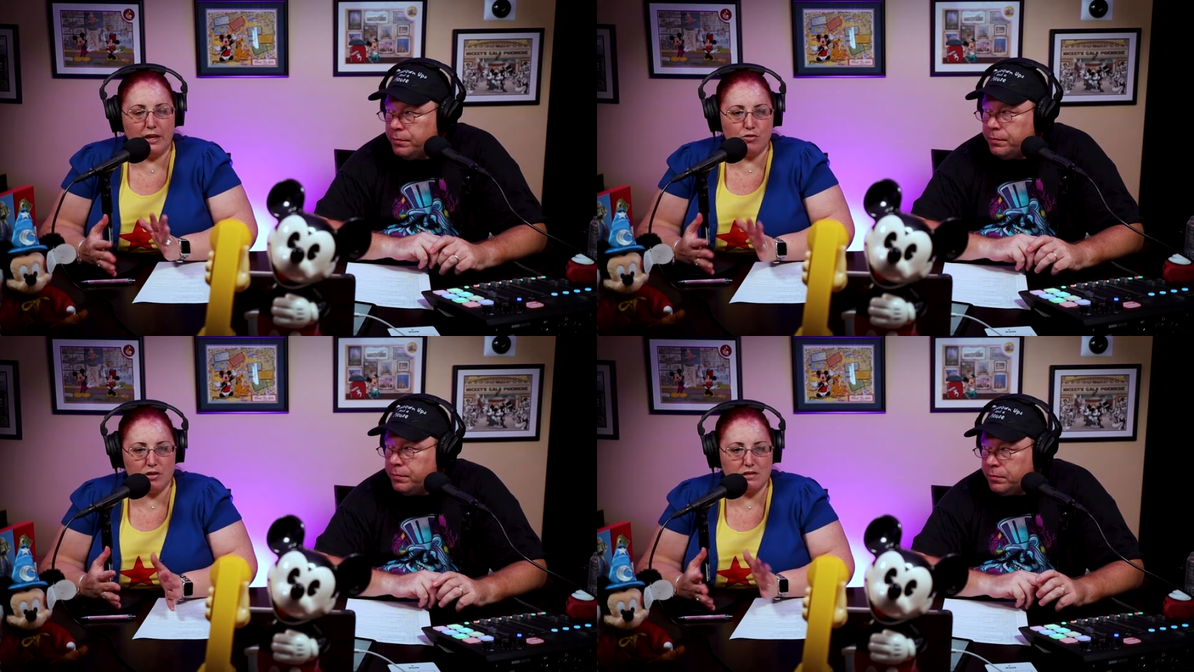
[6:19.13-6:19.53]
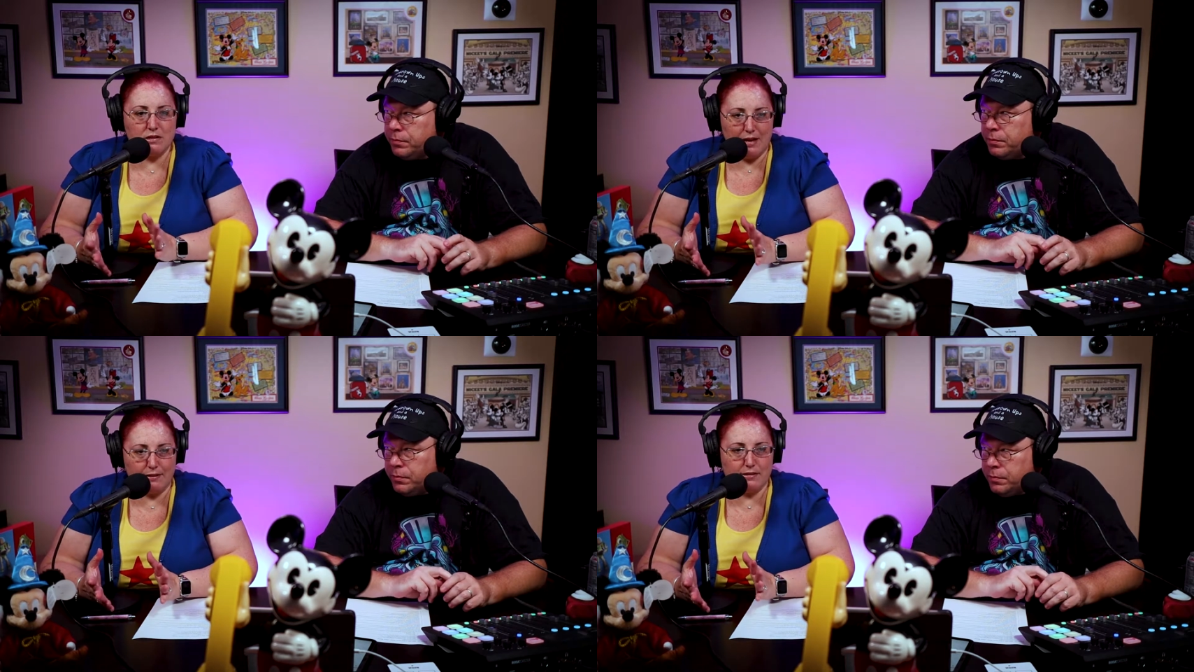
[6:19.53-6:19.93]

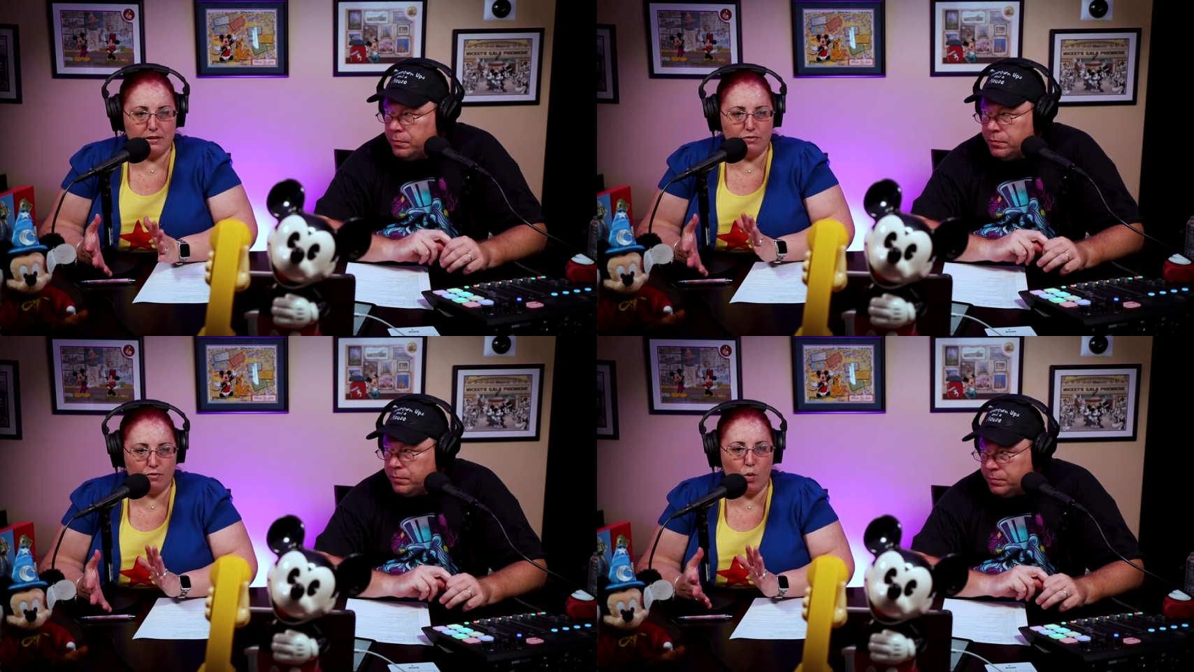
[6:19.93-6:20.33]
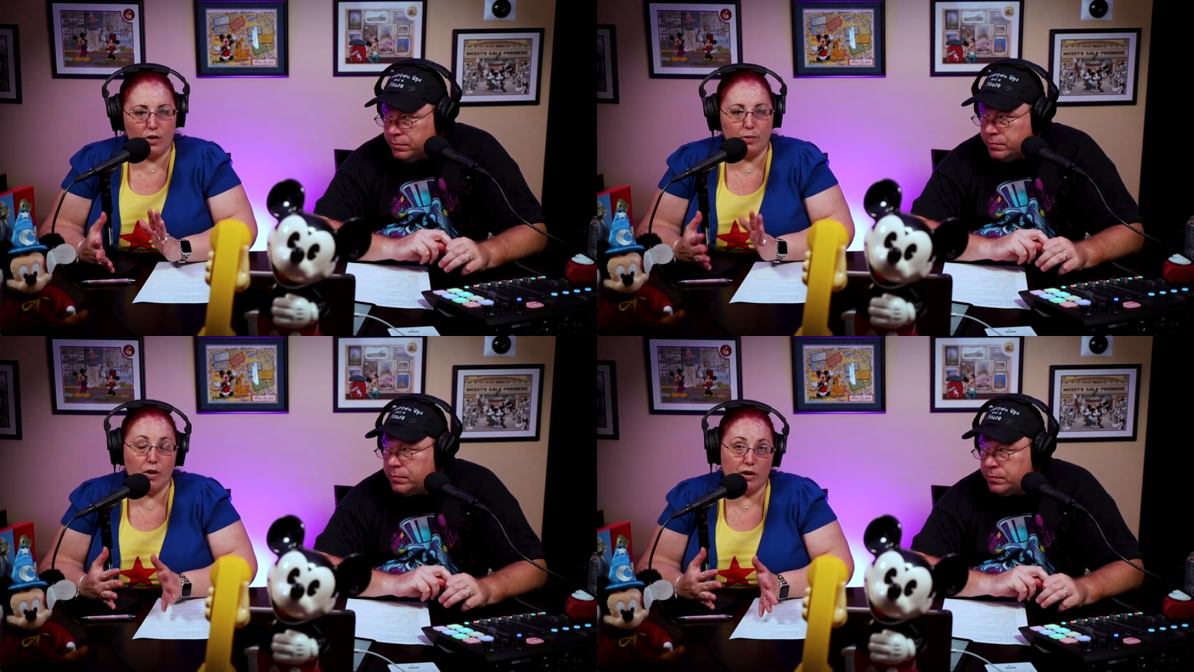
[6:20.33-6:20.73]
Speaker 1: entrance exit
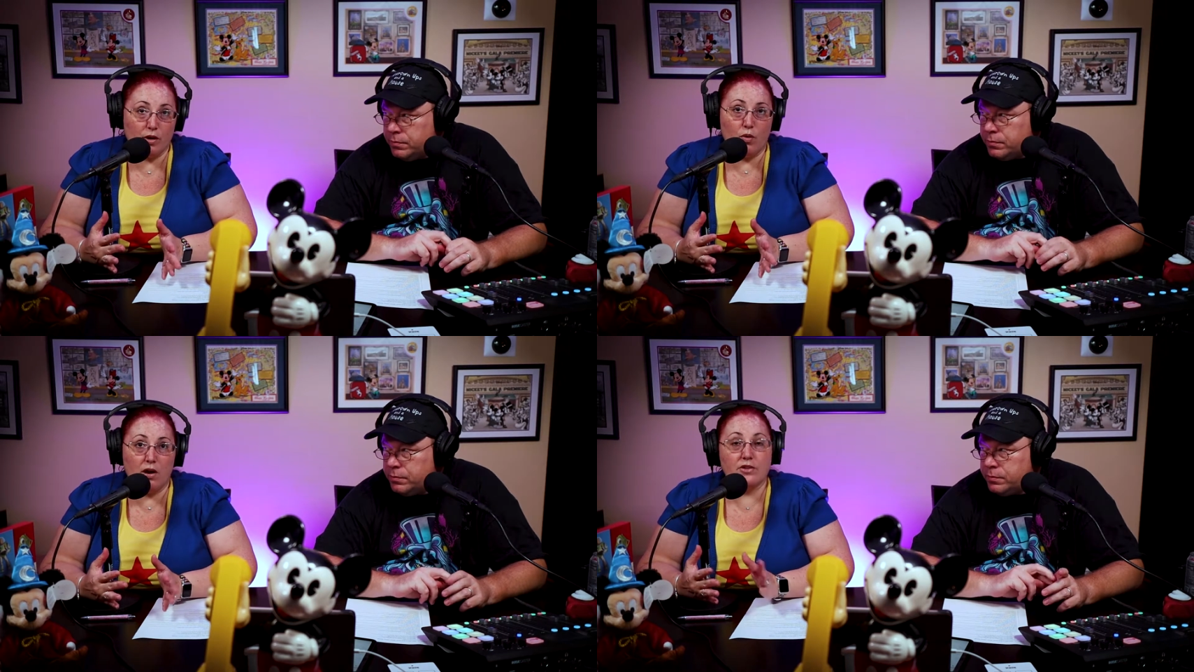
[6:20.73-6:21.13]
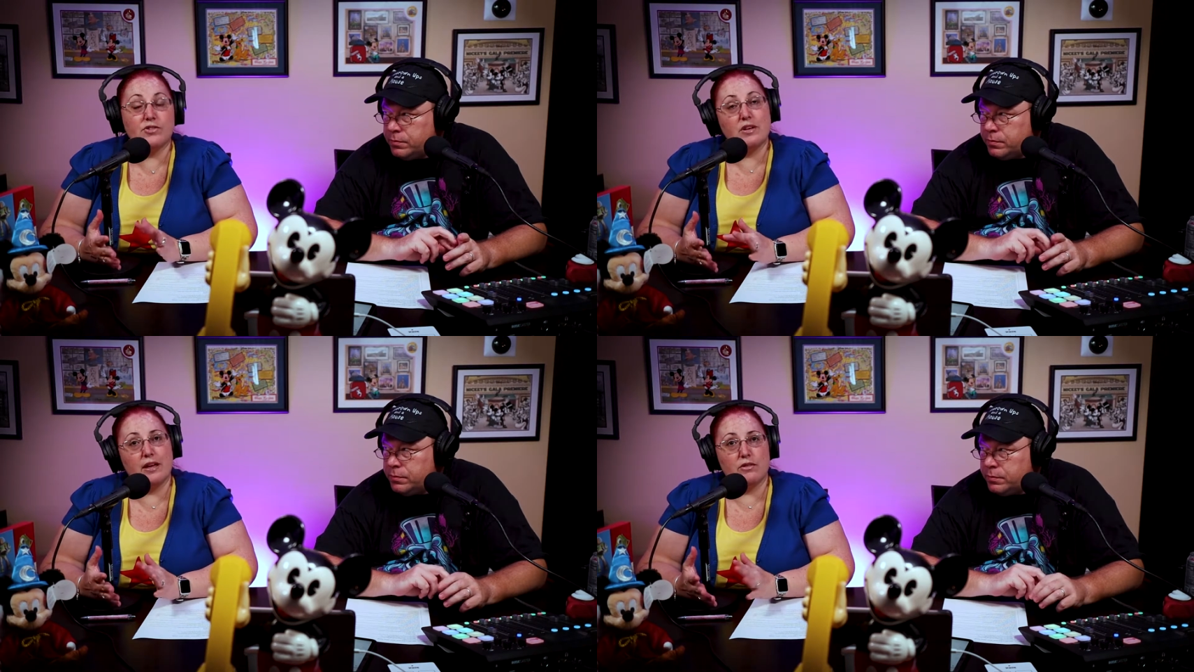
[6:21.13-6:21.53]
for the parking
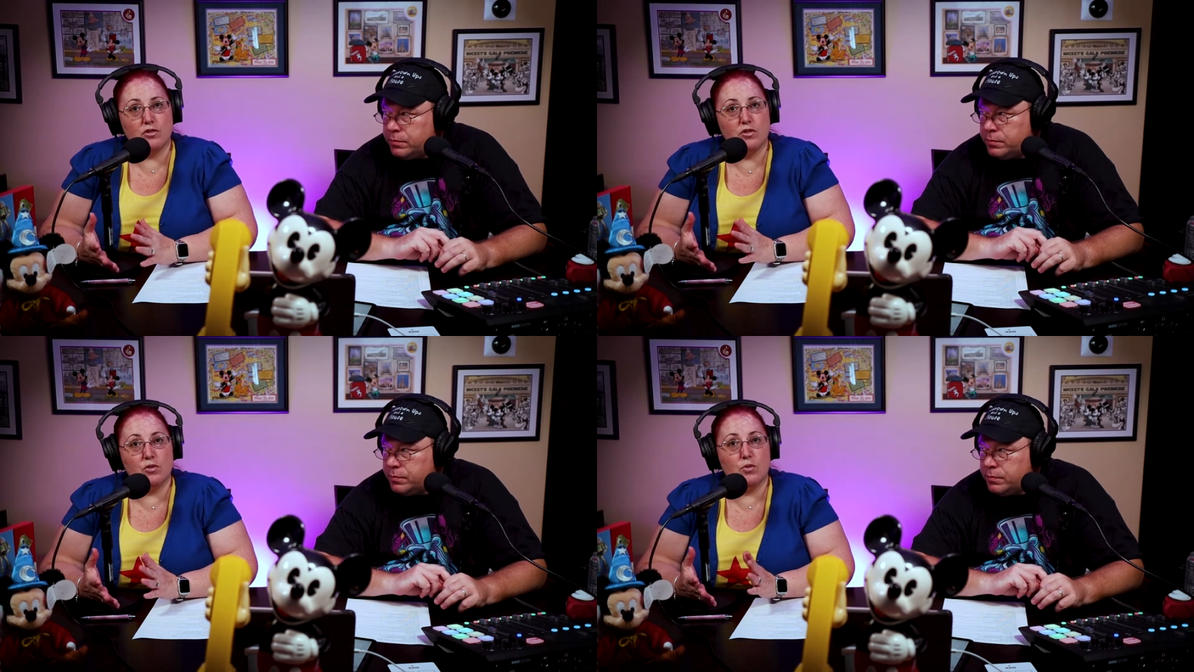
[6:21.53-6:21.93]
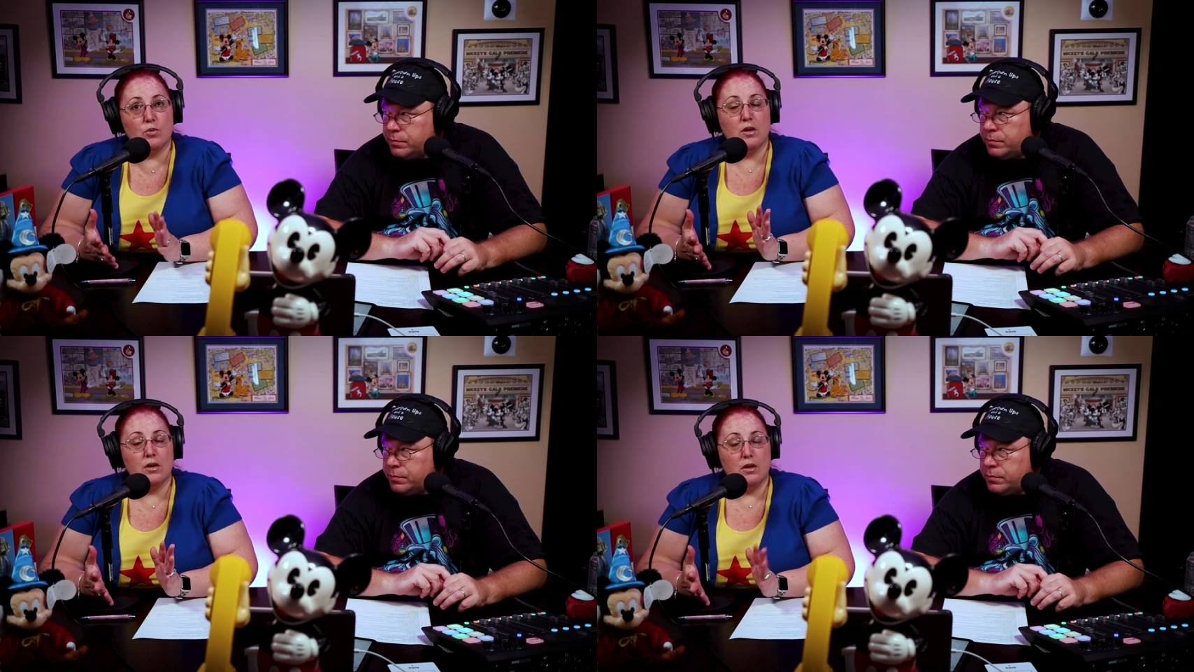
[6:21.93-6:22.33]
garage to get to